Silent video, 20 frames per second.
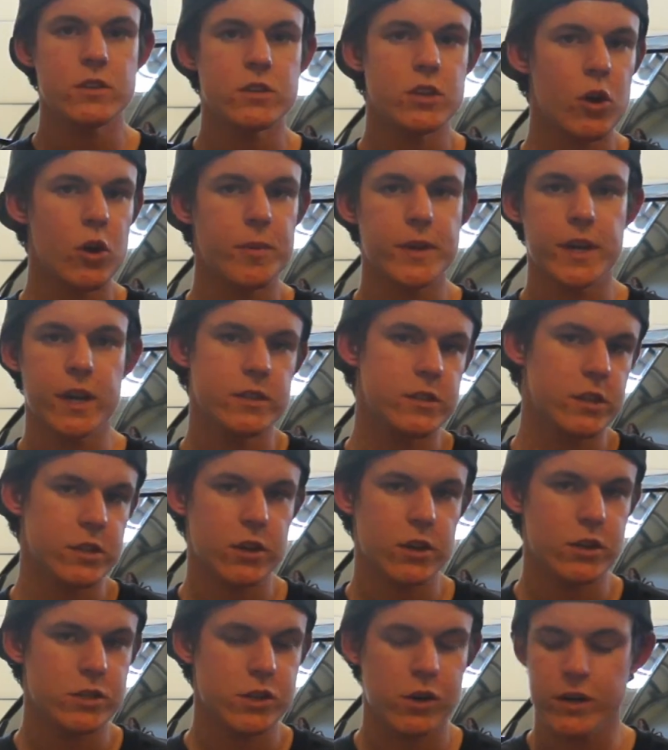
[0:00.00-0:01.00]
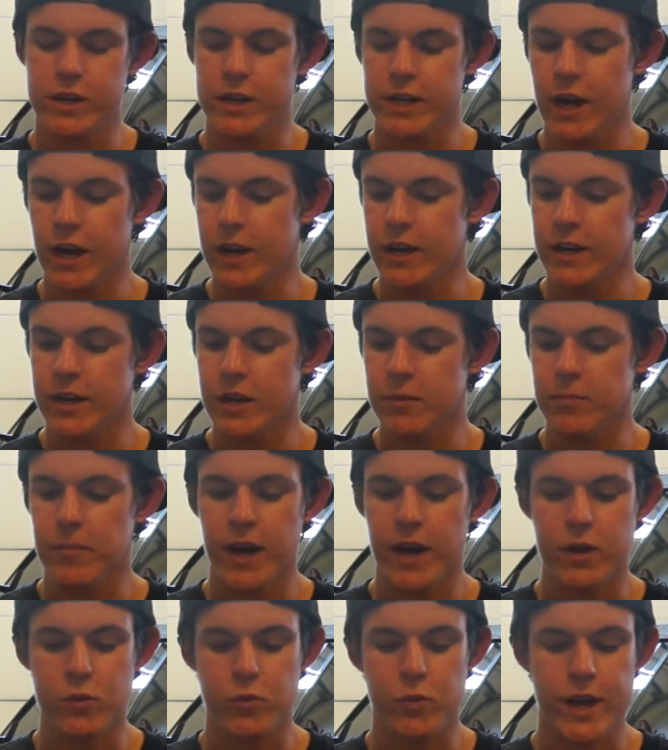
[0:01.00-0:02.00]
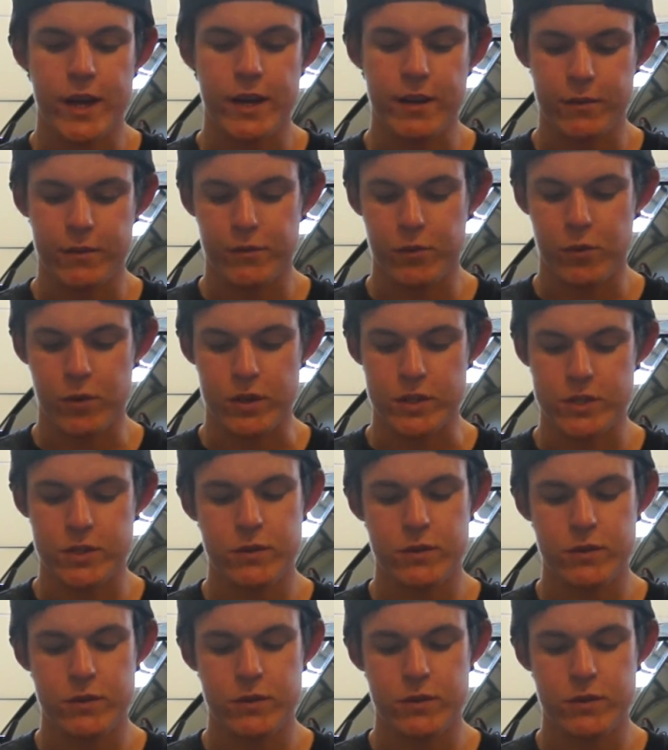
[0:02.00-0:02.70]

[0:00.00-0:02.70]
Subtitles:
So because this car's already done, I didn't mind waiting for it.